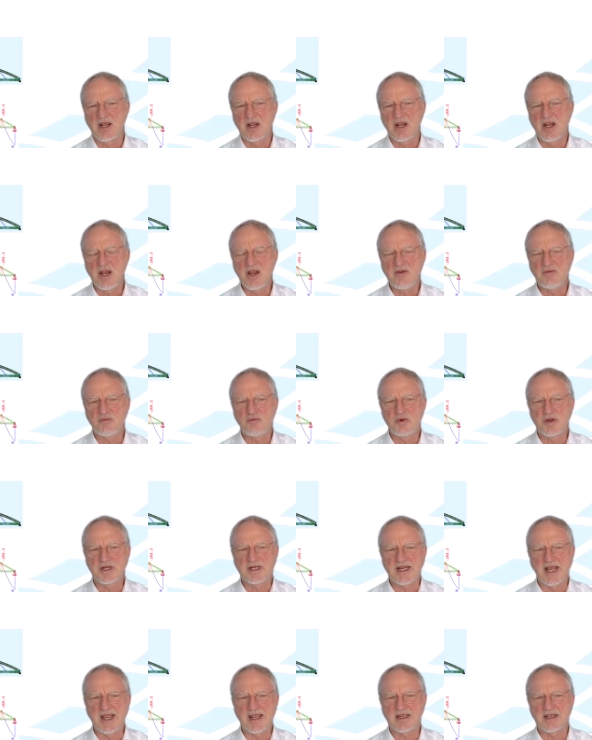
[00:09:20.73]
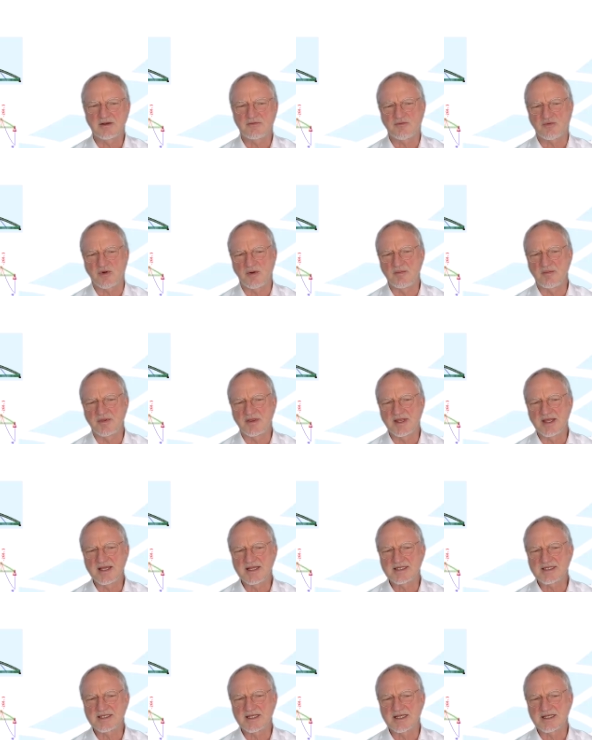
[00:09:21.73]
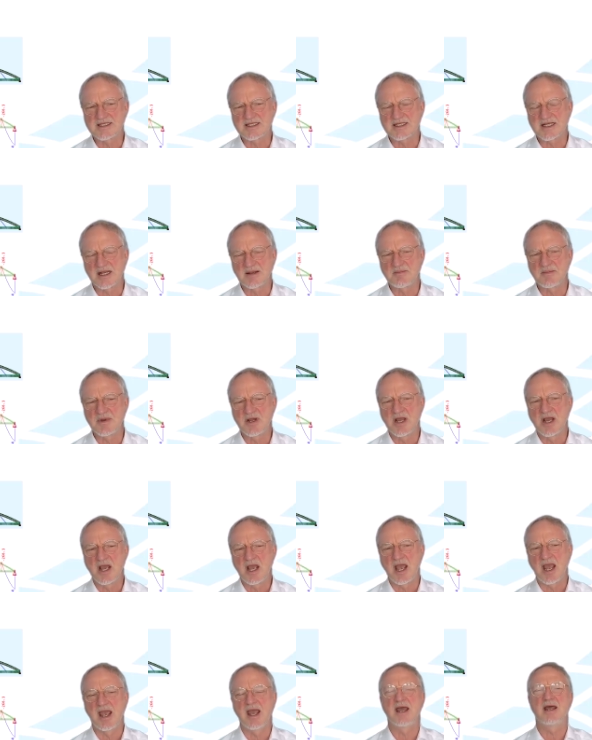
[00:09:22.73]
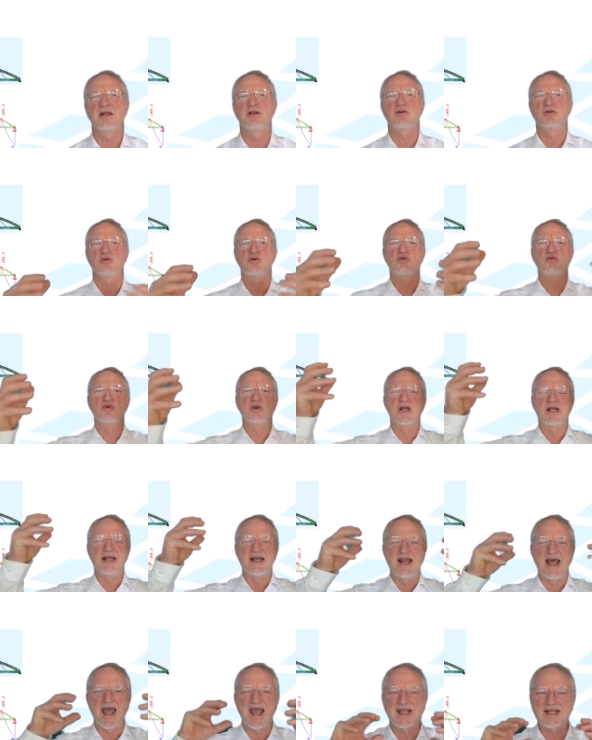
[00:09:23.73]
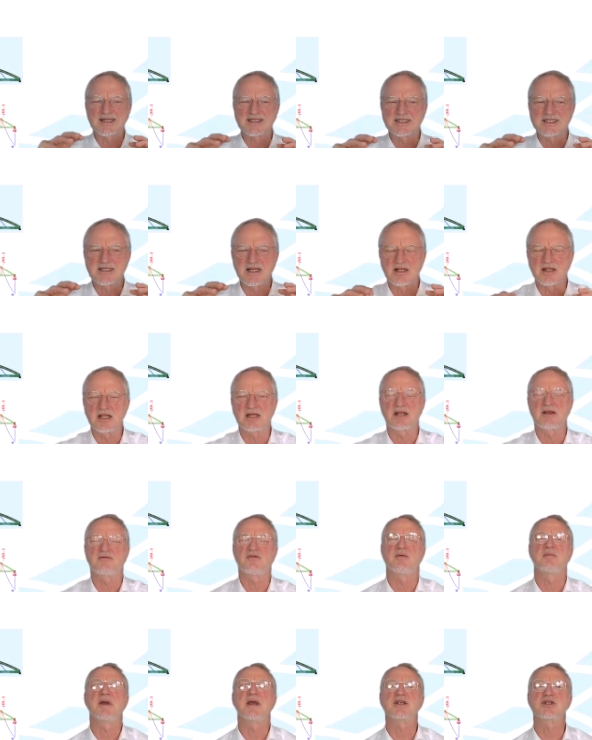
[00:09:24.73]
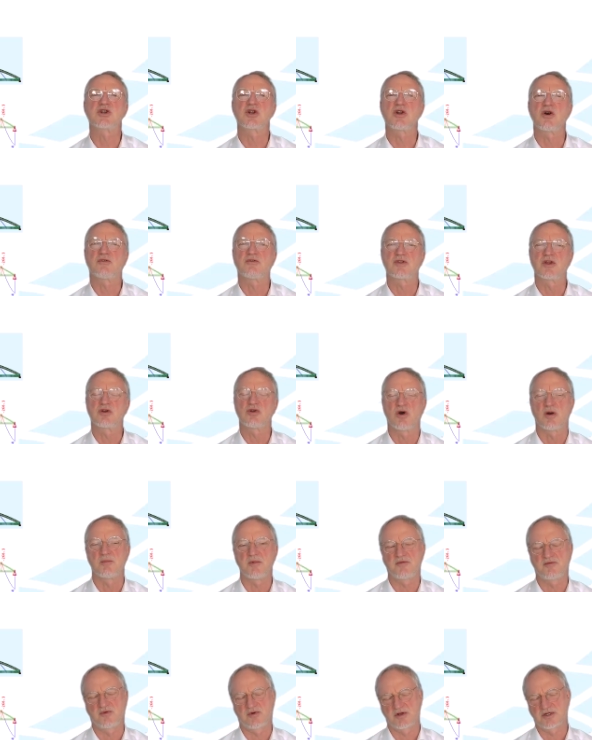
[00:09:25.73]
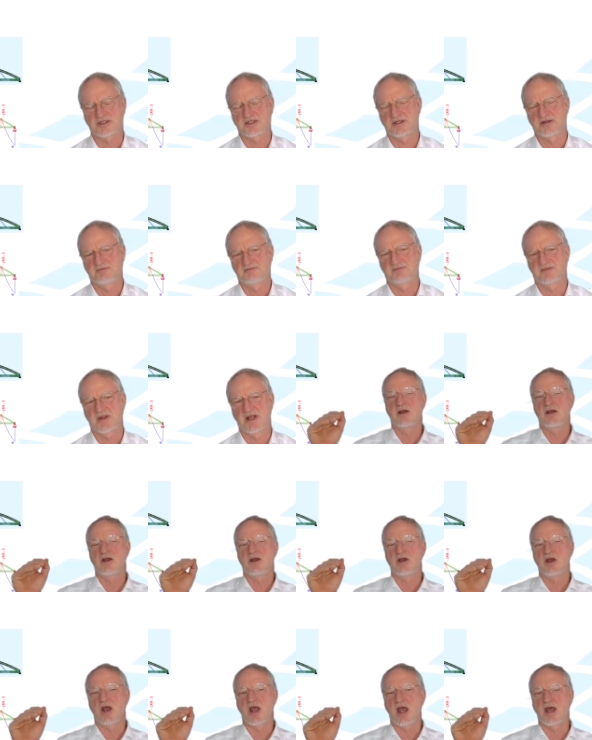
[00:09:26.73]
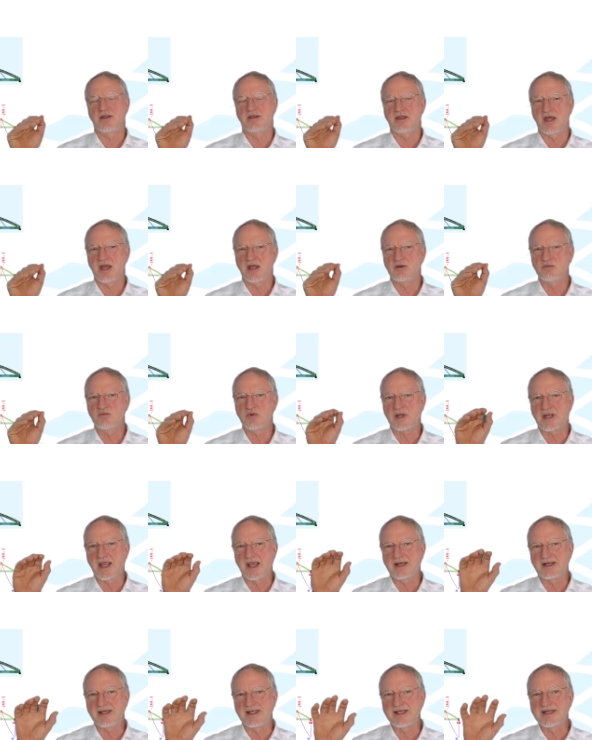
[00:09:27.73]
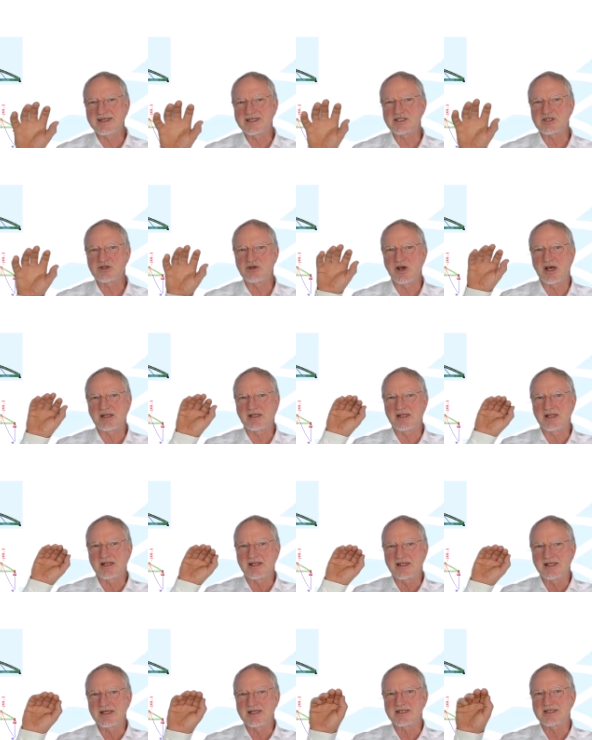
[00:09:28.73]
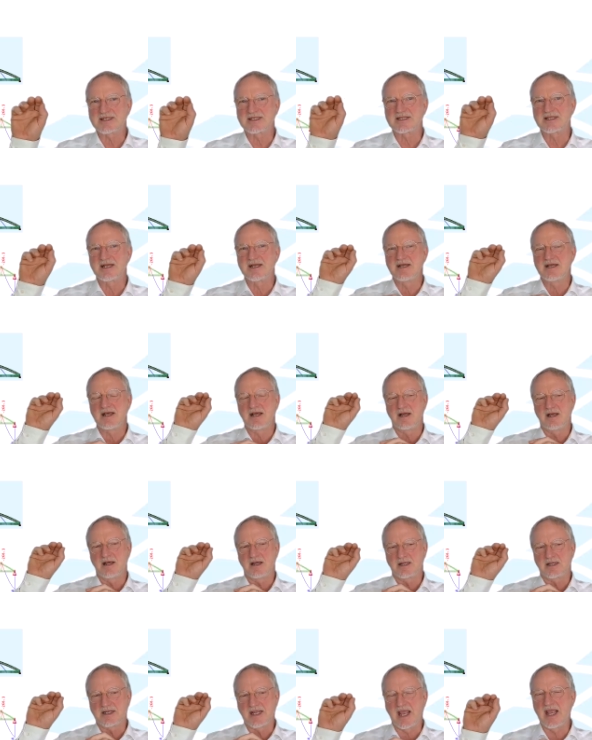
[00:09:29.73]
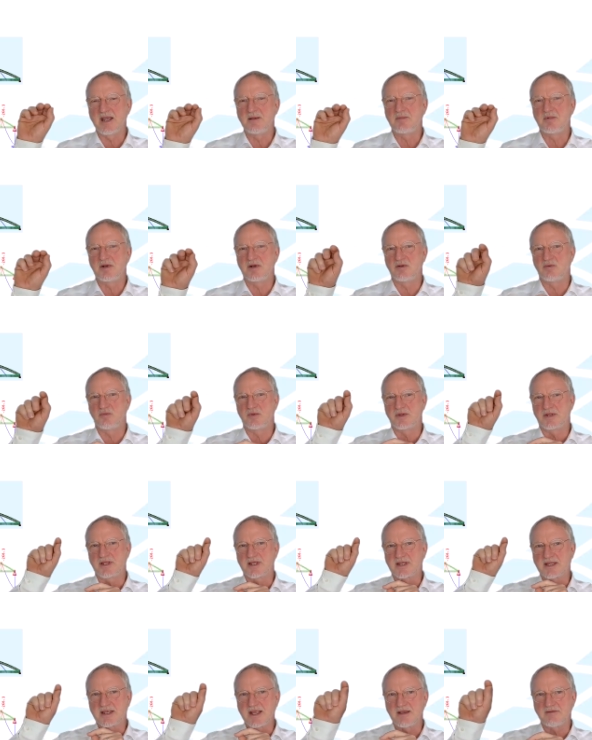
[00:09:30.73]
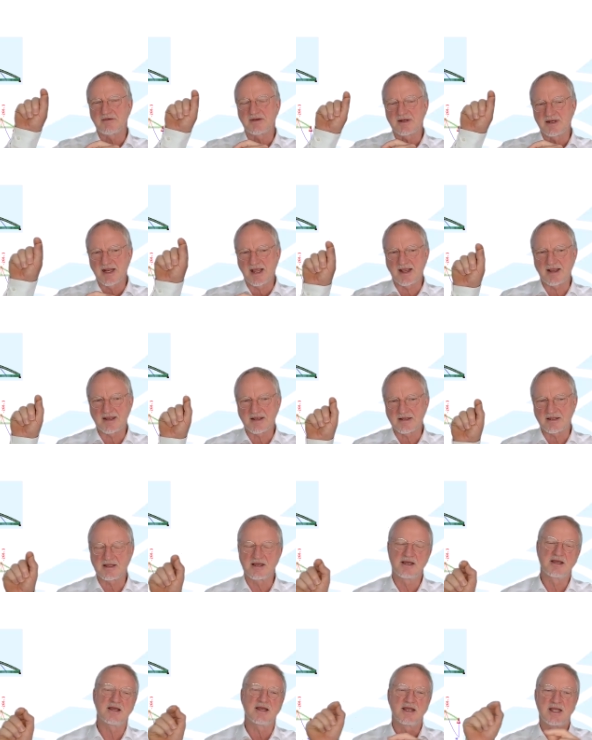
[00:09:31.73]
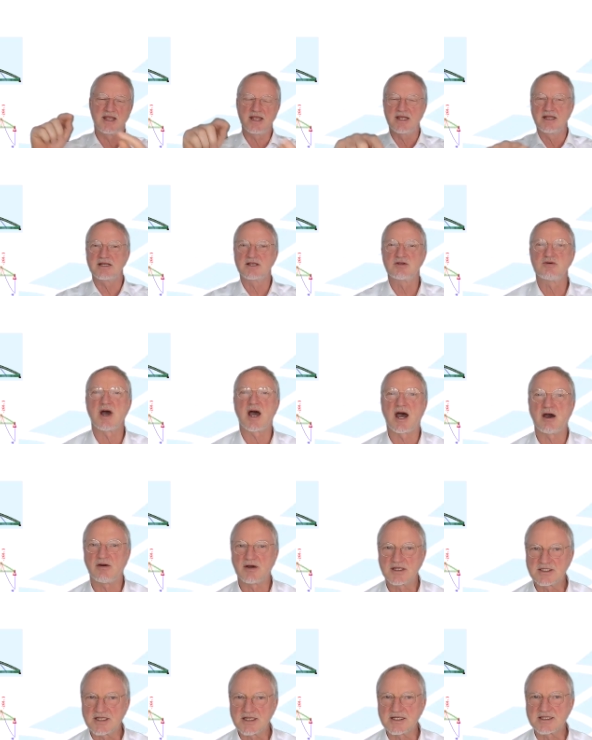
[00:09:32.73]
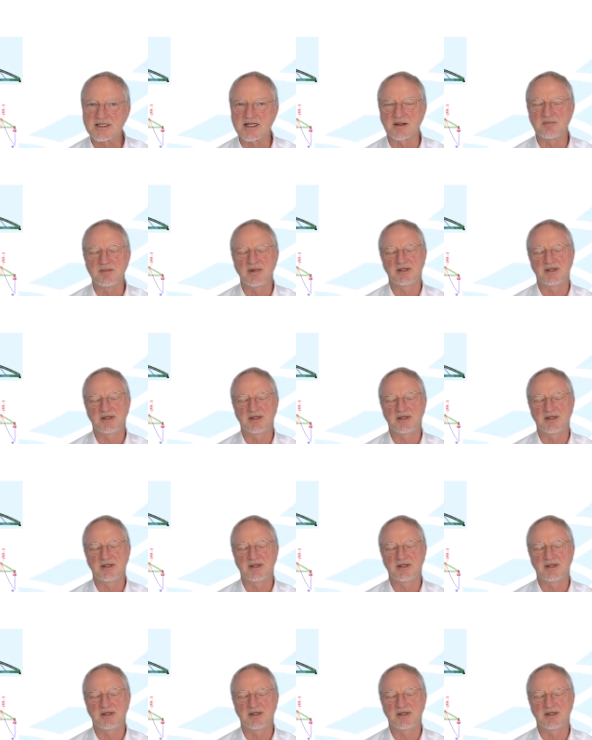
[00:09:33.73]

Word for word: if we take it from this system and relax the deformation of the normal force. And then we can insert this cable with the given length into our system.